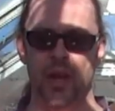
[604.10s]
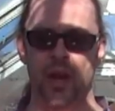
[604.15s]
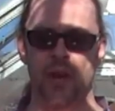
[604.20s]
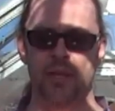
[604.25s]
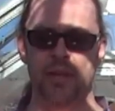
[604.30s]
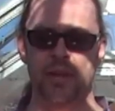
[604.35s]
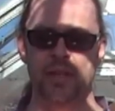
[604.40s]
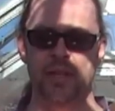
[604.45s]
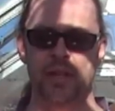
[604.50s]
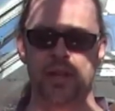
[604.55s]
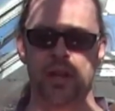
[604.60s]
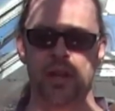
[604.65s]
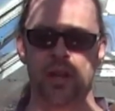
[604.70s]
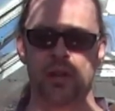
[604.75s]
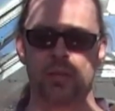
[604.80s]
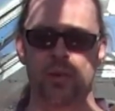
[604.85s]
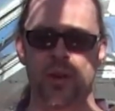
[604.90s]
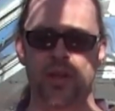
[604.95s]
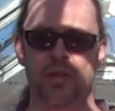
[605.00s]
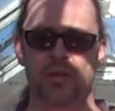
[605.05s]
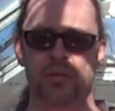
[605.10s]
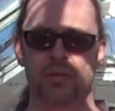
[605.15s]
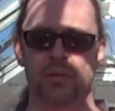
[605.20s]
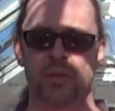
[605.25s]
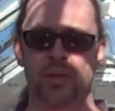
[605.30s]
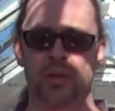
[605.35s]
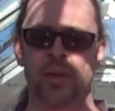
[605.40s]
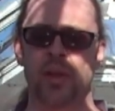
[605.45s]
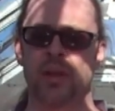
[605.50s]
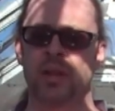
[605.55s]
of it, which
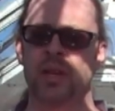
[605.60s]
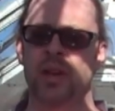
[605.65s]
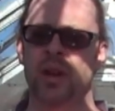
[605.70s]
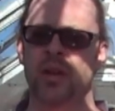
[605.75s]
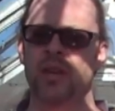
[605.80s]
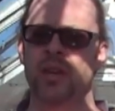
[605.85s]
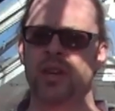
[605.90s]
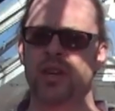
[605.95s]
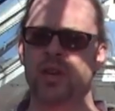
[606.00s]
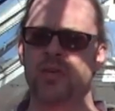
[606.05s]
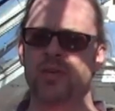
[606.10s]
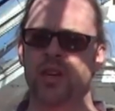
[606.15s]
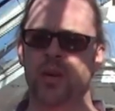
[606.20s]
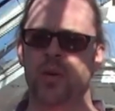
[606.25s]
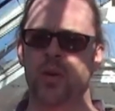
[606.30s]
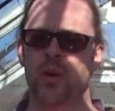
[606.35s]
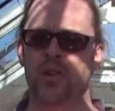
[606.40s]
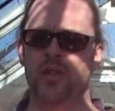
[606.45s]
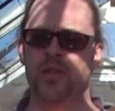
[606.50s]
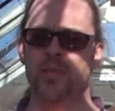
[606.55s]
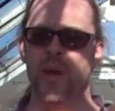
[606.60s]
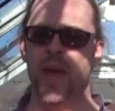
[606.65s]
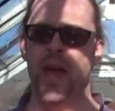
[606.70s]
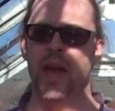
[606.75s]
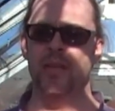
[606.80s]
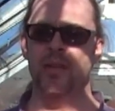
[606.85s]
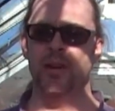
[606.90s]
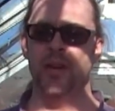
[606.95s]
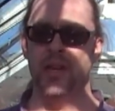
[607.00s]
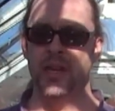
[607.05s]
you know, you use it quite
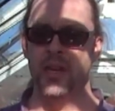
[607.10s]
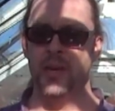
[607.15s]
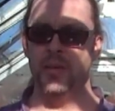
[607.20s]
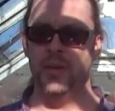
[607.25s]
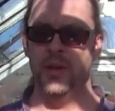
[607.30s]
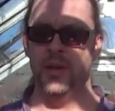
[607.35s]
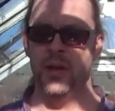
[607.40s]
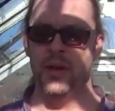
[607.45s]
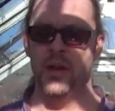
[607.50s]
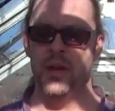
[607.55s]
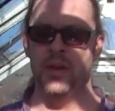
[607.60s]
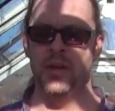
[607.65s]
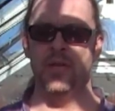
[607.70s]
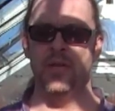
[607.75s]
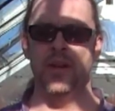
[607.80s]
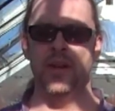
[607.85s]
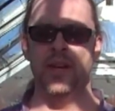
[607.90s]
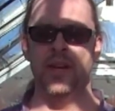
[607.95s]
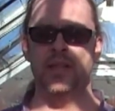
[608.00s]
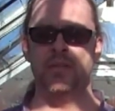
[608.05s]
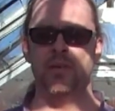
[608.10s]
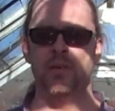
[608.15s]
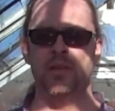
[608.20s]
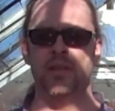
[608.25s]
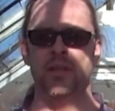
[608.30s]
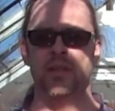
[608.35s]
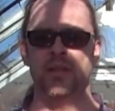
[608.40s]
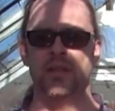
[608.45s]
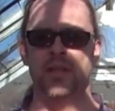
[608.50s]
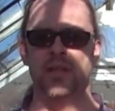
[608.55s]
sparingly. You know, you only really need to
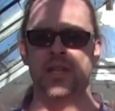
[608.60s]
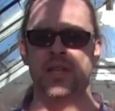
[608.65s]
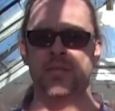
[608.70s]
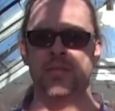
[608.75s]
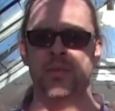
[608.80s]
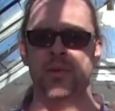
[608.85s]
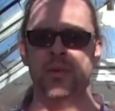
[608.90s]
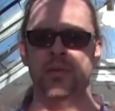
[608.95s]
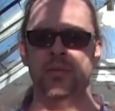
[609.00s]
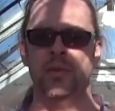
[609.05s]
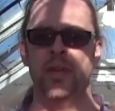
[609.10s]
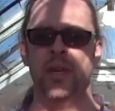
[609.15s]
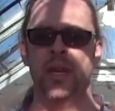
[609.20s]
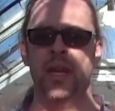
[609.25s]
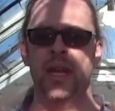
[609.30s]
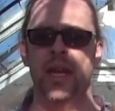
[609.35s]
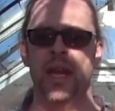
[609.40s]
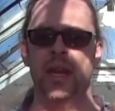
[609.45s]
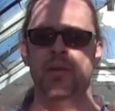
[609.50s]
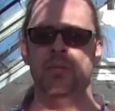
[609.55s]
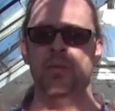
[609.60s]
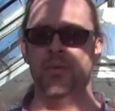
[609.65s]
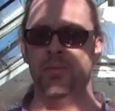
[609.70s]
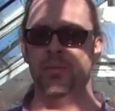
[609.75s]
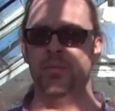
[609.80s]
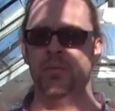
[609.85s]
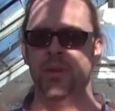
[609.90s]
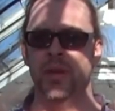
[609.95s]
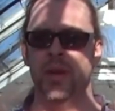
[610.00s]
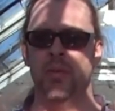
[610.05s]
put a little teaspoon in with
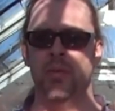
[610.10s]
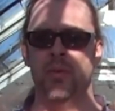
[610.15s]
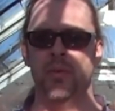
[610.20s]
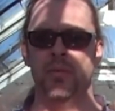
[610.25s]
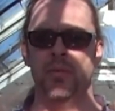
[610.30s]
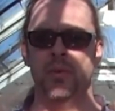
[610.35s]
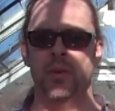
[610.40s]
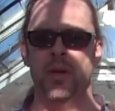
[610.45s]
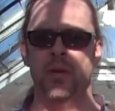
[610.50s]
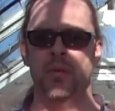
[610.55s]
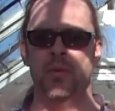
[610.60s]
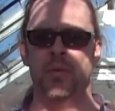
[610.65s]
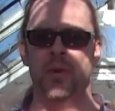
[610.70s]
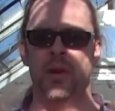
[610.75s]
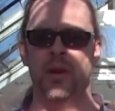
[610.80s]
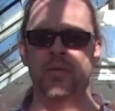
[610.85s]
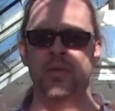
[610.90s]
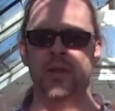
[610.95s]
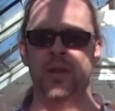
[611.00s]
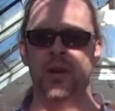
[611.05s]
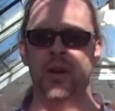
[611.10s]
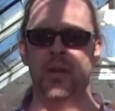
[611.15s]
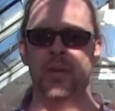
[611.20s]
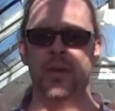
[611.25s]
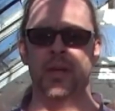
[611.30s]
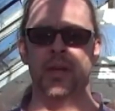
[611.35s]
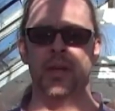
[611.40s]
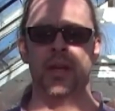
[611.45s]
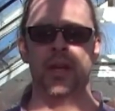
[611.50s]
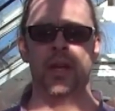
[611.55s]
with whatever you're
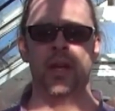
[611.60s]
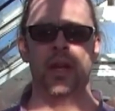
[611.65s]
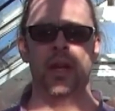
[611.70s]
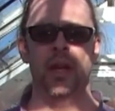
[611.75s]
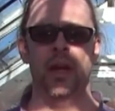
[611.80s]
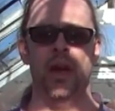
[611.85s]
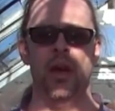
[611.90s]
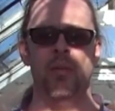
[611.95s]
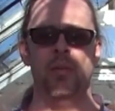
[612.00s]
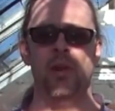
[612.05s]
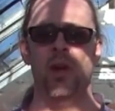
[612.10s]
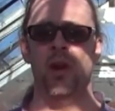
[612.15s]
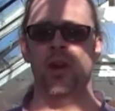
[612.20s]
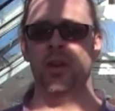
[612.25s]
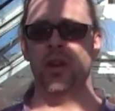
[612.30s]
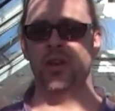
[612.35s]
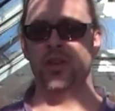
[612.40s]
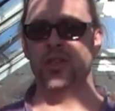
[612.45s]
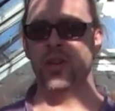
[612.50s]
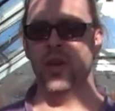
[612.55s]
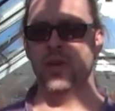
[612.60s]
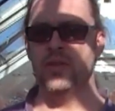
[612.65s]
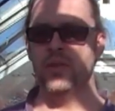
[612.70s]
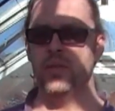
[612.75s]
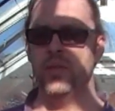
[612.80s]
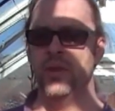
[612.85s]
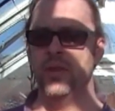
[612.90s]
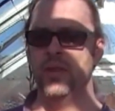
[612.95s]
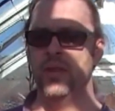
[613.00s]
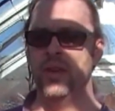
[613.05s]
growing, like I showed you
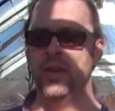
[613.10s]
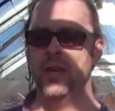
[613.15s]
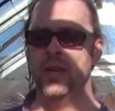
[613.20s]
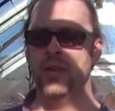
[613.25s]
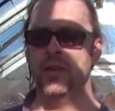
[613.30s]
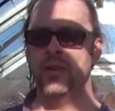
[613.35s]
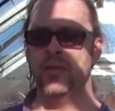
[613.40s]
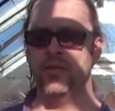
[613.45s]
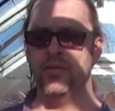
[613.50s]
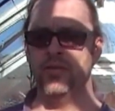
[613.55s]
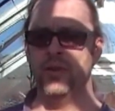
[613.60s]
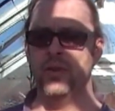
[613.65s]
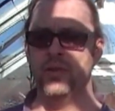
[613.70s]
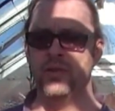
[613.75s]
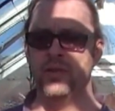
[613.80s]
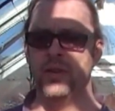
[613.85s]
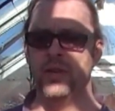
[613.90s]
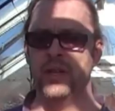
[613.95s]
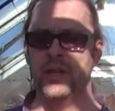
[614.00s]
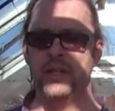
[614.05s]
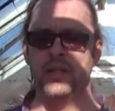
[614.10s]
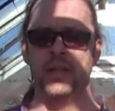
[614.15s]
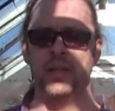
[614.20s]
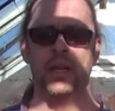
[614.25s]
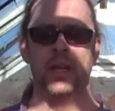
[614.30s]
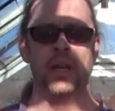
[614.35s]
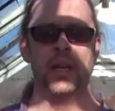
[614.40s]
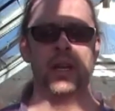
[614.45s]
with the fruit trees,